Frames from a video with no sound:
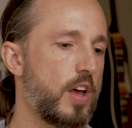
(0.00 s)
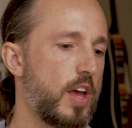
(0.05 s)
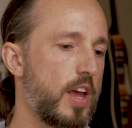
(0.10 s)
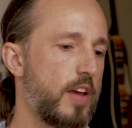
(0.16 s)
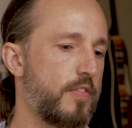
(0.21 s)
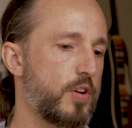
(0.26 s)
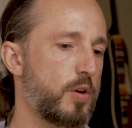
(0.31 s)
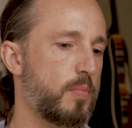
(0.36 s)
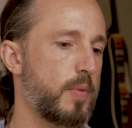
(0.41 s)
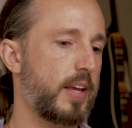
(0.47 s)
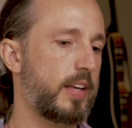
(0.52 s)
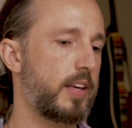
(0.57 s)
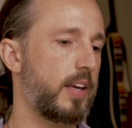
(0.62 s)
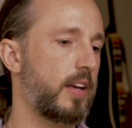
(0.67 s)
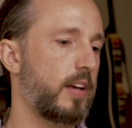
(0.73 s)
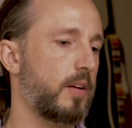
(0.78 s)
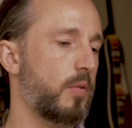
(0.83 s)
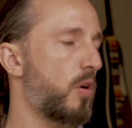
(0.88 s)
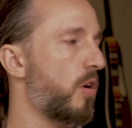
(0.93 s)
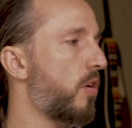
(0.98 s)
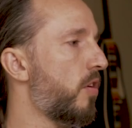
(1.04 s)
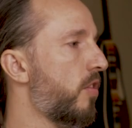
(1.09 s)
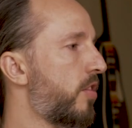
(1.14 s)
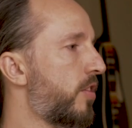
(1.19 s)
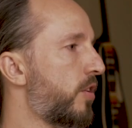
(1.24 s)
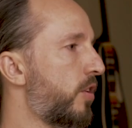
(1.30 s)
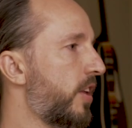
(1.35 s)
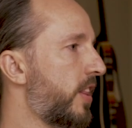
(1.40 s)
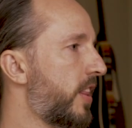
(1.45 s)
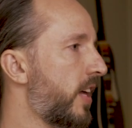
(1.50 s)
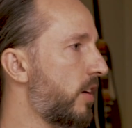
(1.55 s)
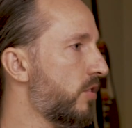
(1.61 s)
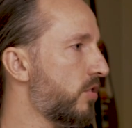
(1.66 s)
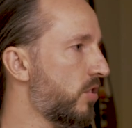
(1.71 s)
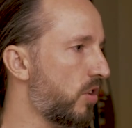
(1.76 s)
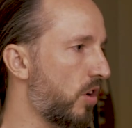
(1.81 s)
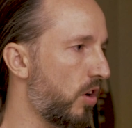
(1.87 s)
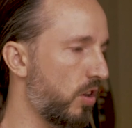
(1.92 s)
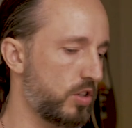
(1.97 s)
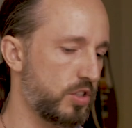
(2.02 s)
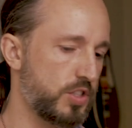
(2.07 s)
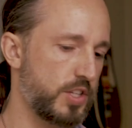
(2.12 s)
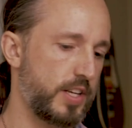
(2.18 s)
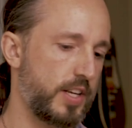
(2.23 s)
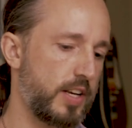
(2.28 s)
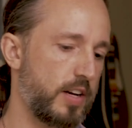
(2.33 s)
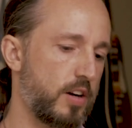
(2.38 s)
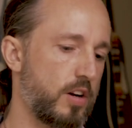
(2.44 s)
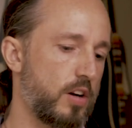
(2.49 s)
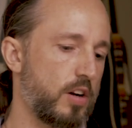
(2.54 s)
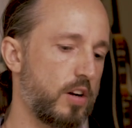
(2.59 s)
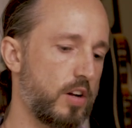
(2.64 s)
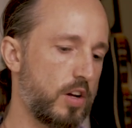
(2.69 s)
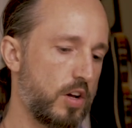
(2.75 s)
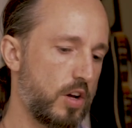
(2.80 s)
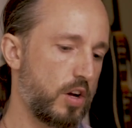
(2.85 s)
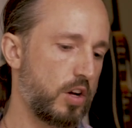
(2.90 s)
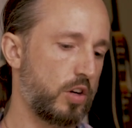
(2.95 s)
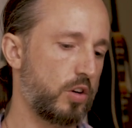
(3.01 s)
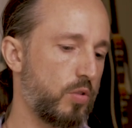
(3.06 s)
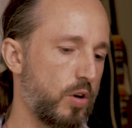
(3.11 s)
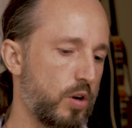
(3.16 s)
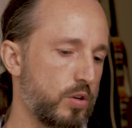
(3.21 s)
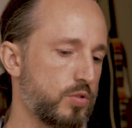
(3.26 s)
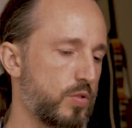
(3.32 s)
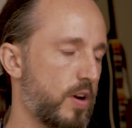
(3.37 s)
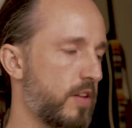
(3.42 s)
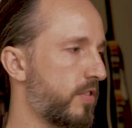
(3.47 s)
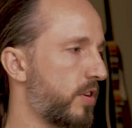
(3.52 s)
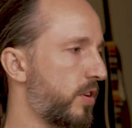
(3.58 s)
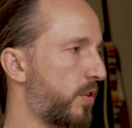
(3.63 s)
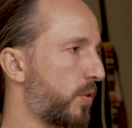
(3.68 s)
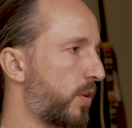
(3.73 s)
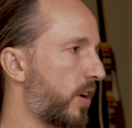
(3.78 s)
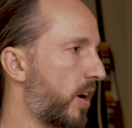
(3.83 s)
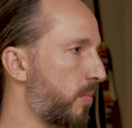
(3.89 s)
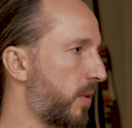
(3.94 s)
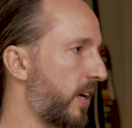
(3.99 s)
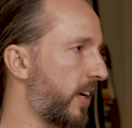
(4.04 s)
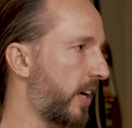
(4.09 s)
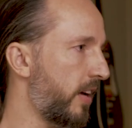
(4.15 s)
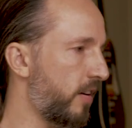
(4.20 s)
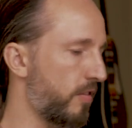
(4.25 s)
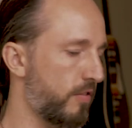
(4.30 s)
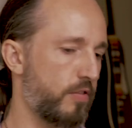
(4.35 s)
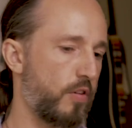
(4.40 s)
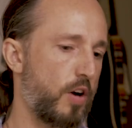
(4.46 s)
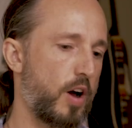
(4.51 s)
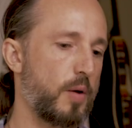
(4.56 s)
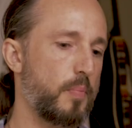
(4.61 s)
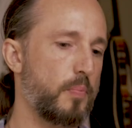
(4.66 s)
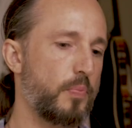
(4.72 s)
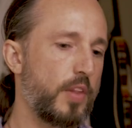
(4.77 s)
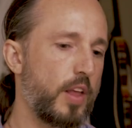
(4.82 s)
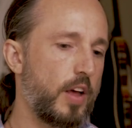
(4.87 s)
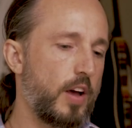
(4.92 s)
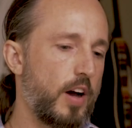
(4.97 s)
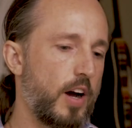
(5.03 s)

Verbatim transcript: if you're making thirty thousand dollars a year gross revenue coming in from,